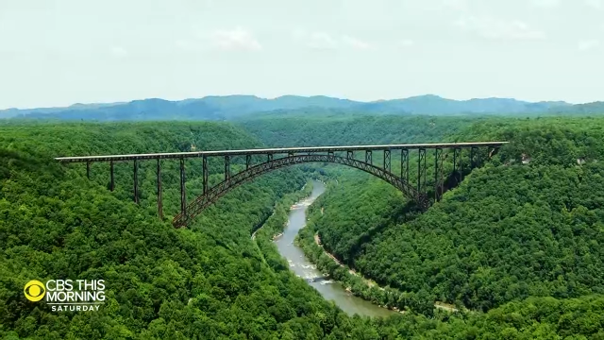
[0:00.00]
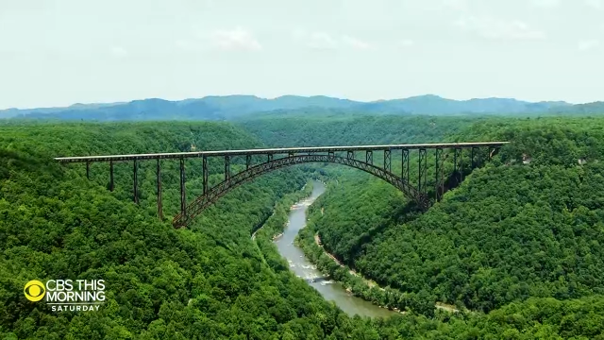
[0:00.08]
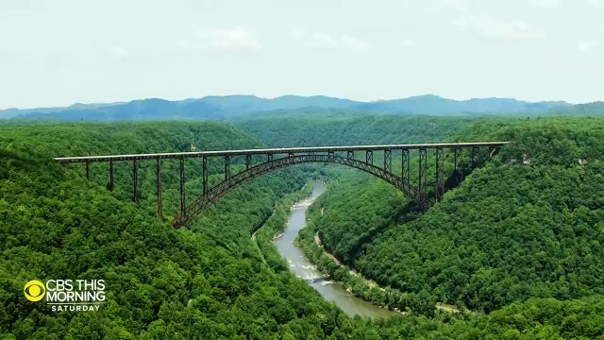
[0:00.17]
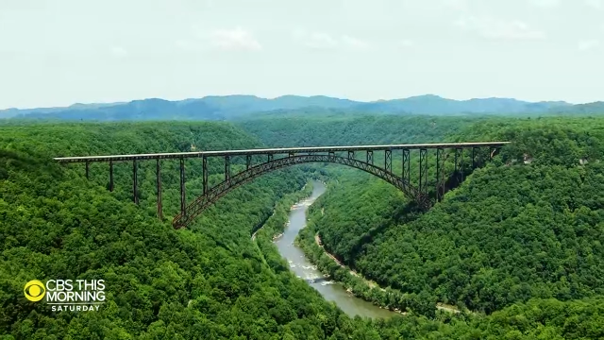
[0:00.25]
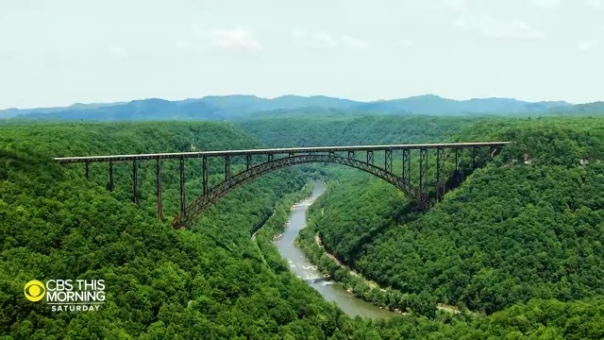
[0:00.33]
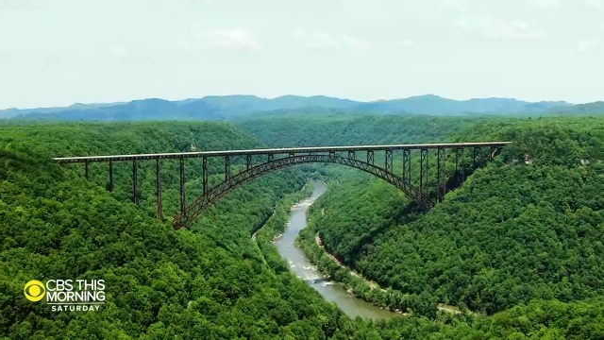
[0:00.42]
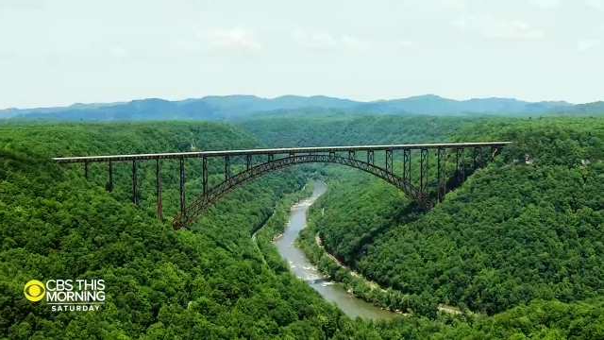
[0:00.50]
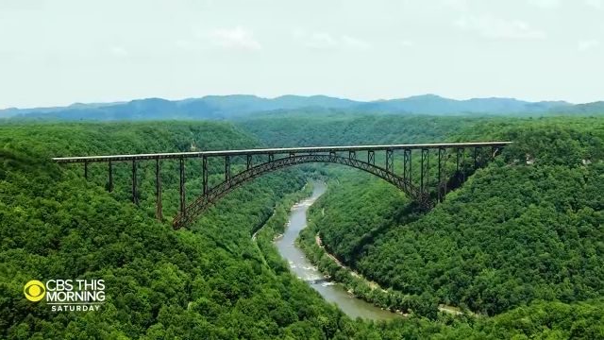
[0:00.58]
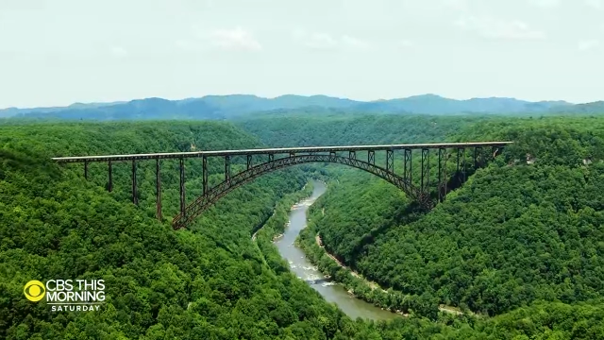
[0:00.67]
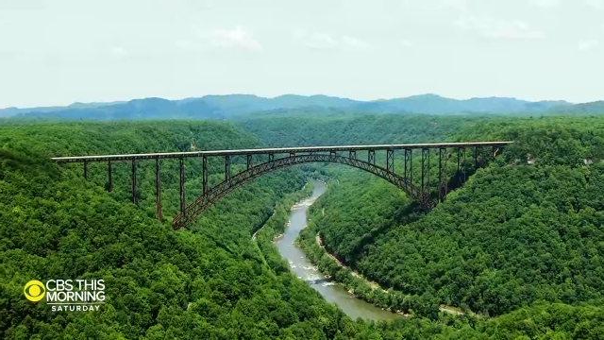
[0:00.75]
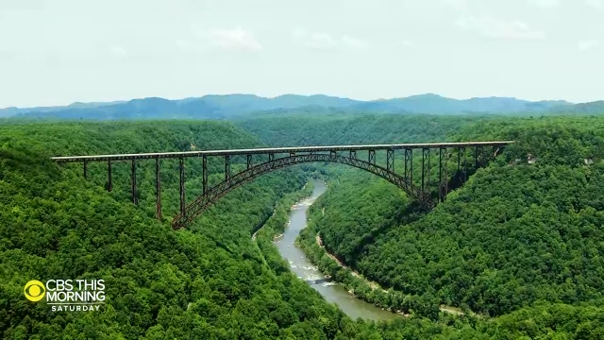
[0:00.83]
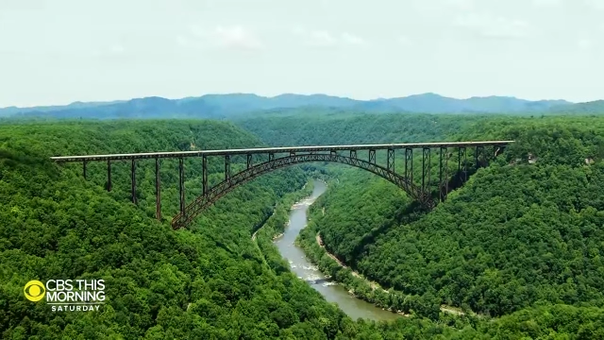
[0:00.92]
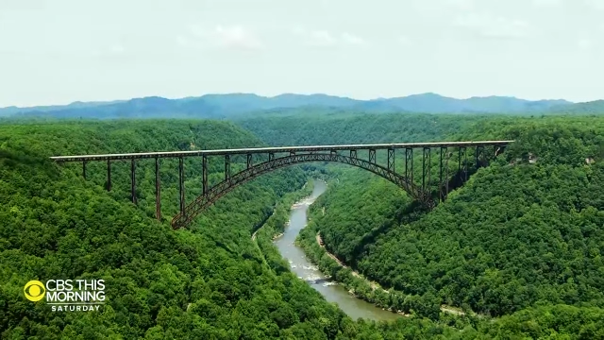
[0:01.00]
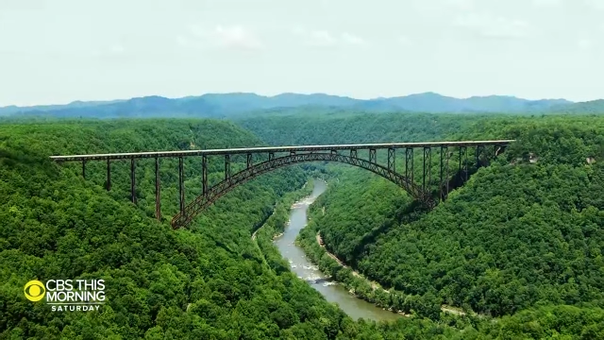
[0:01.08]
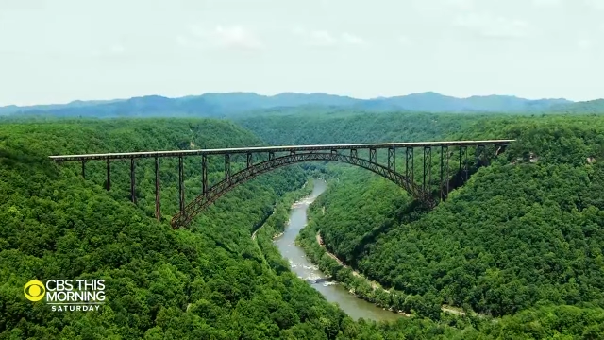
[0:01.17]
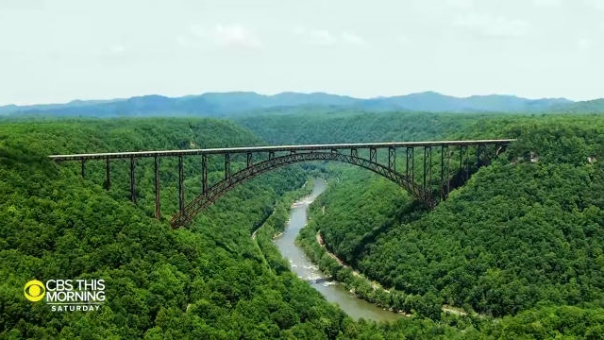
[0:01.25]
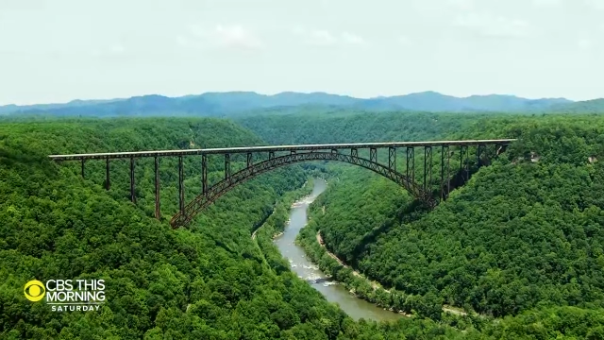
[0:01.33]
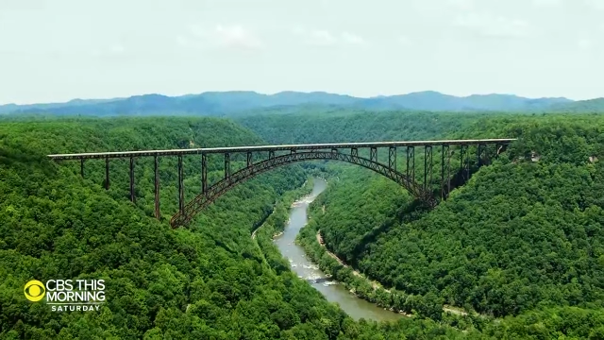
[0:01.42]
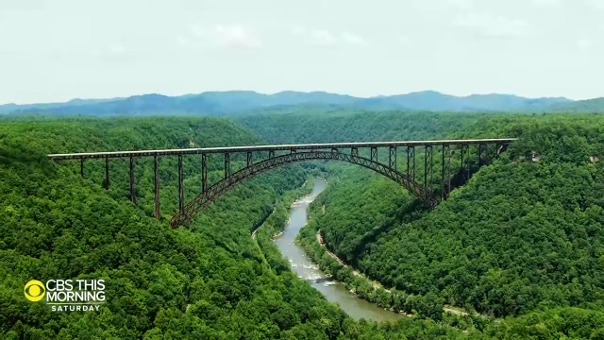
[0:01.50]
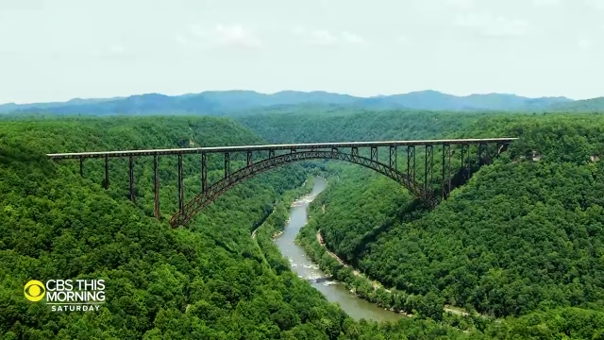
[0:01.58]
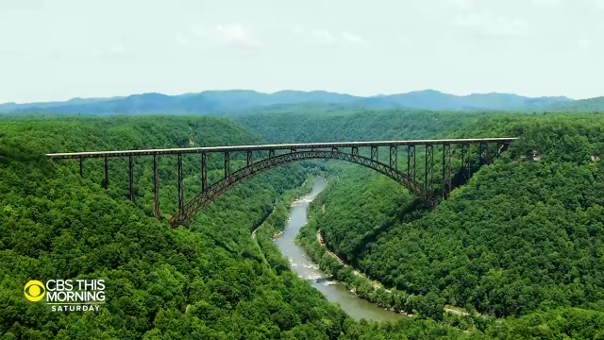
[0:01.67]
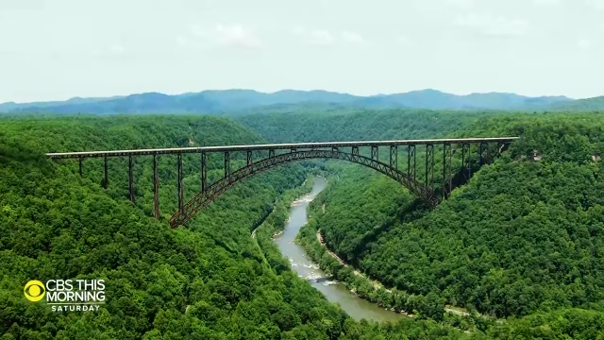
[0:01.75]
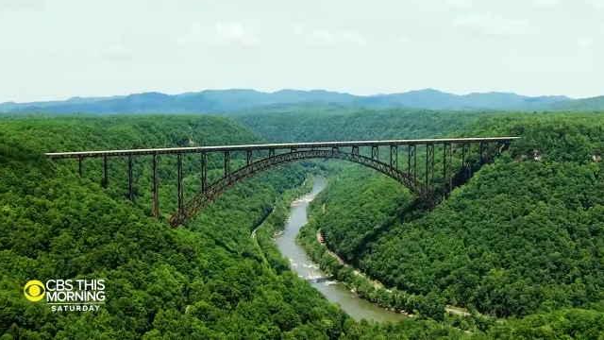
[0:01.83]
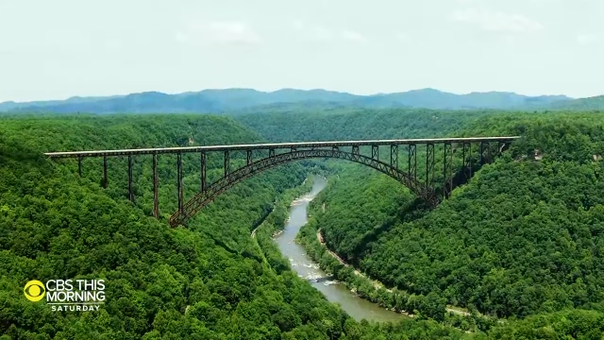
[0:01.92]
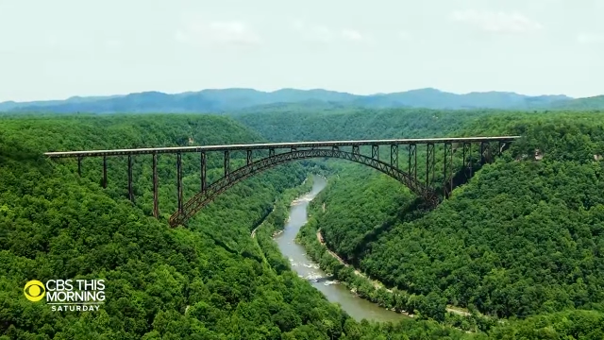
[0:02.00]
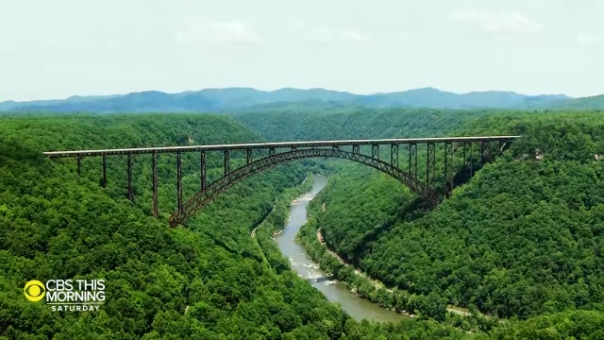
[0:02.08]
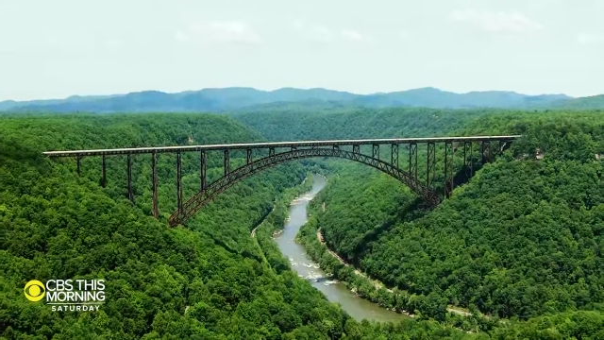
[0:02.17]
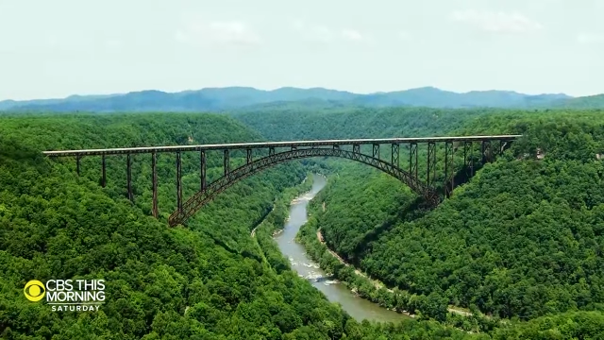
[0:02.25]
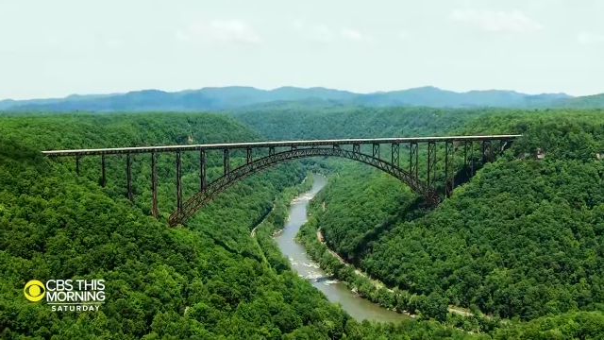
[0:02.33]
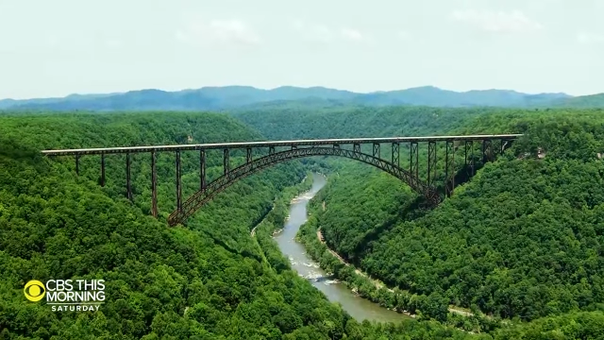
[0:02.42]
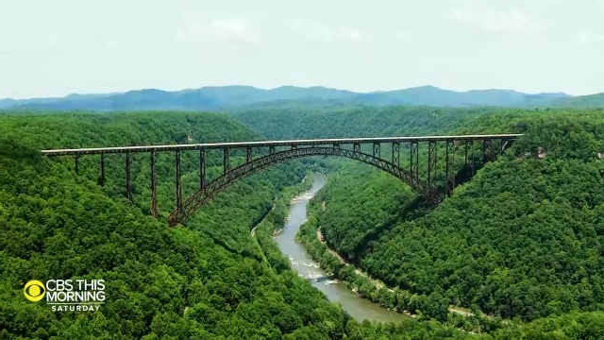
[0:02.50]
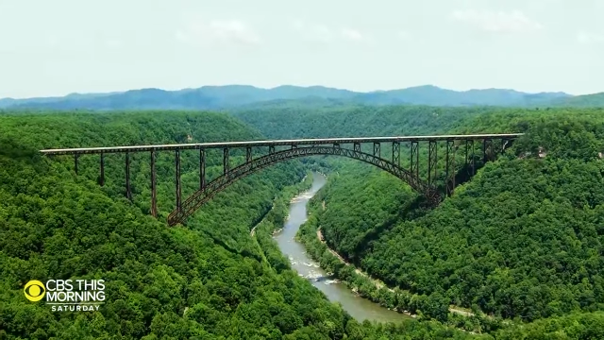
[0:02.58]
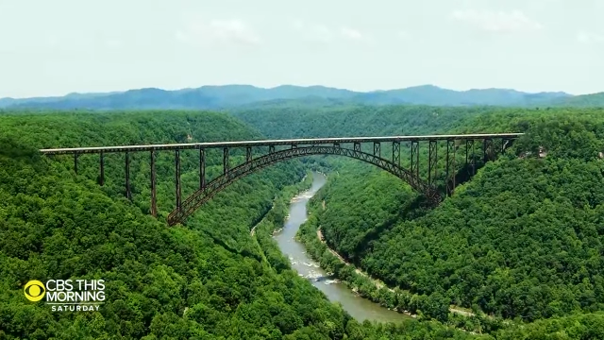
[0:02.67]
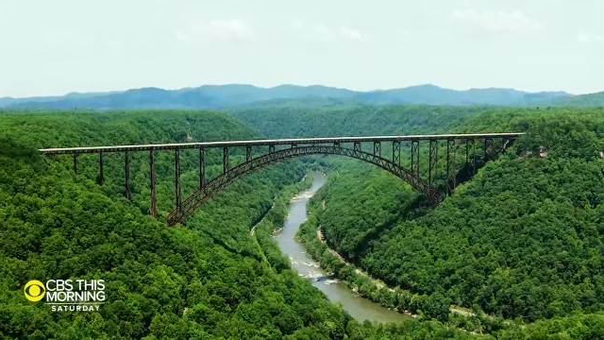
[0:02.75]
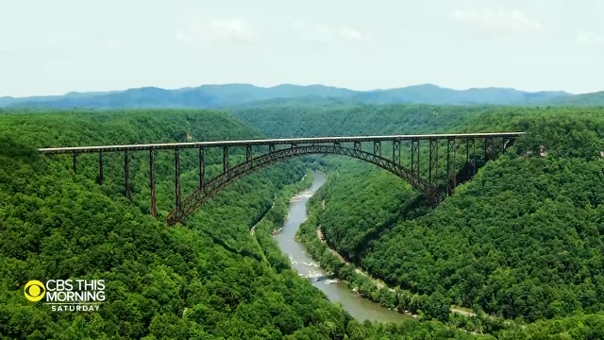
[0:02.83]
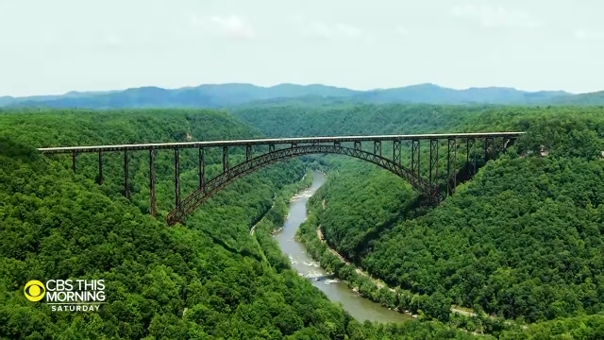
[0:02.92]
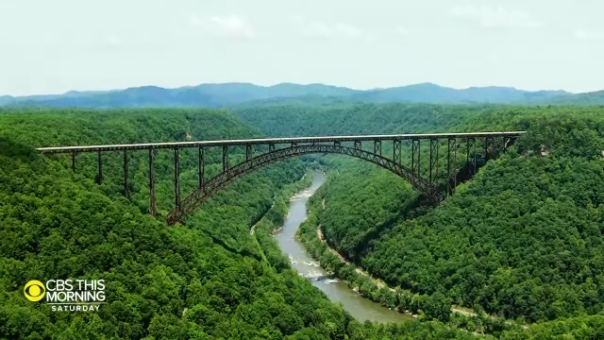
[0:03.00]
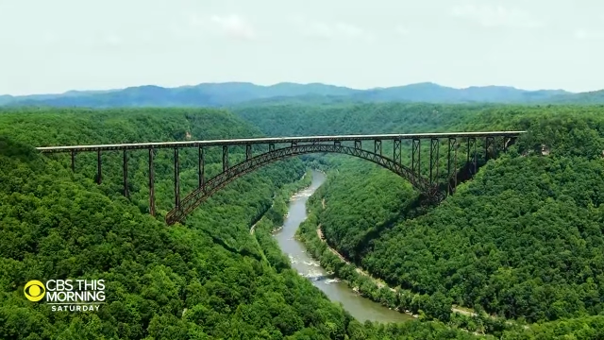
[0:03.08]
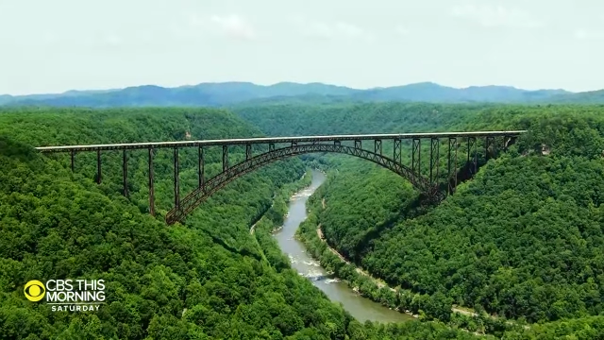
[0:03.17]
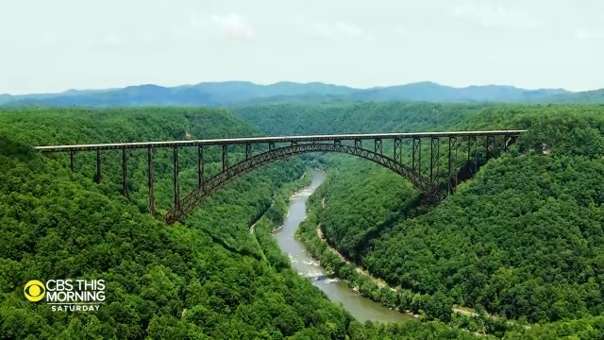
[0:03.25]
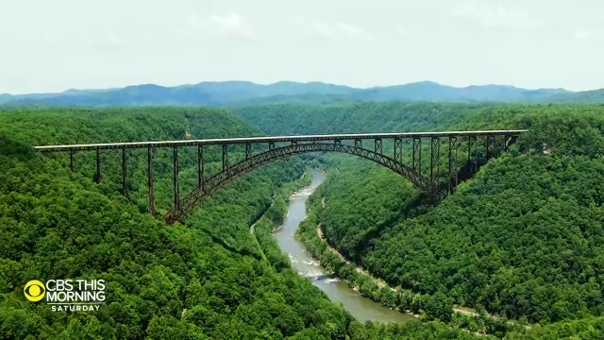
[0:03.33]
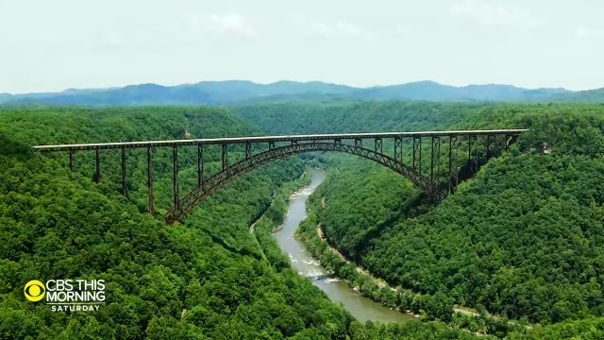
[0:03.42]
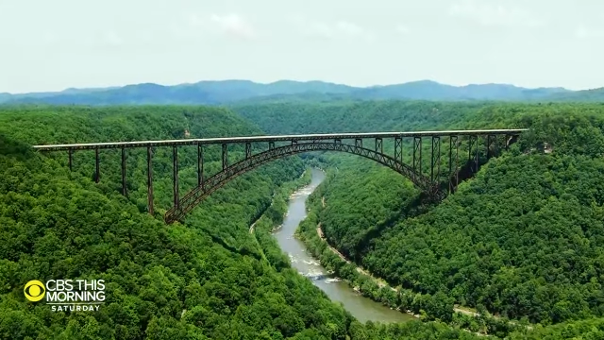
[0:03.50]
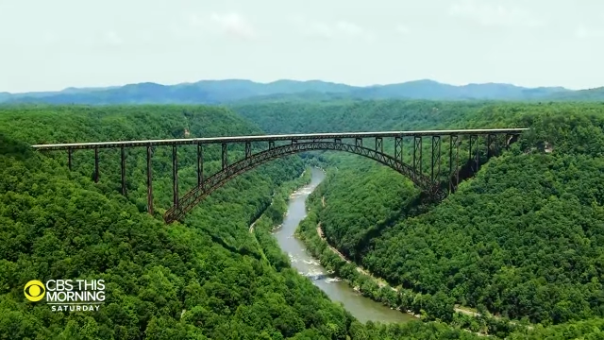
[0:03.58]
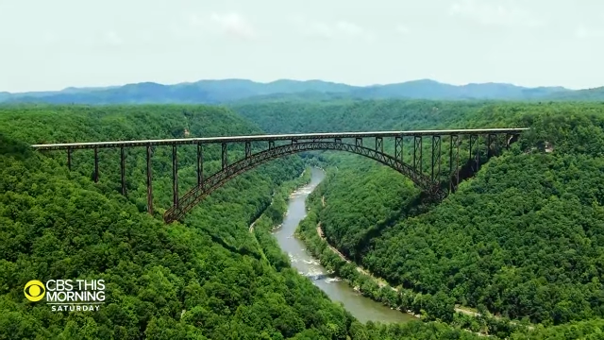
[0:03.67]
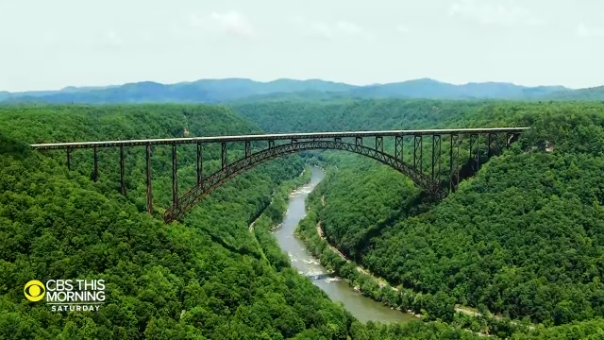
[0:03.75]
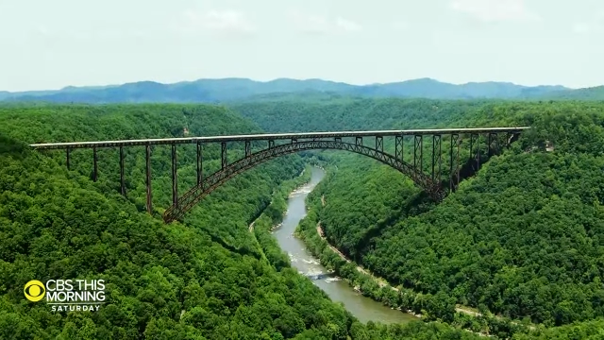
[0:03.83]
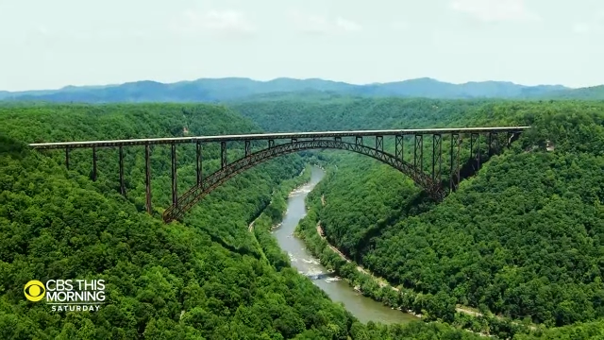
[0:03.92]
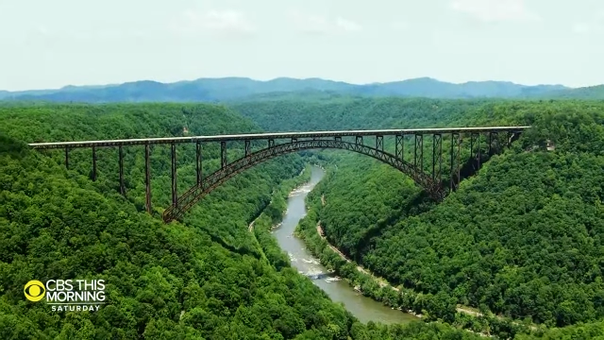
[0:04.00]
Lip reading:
(no speaker visible)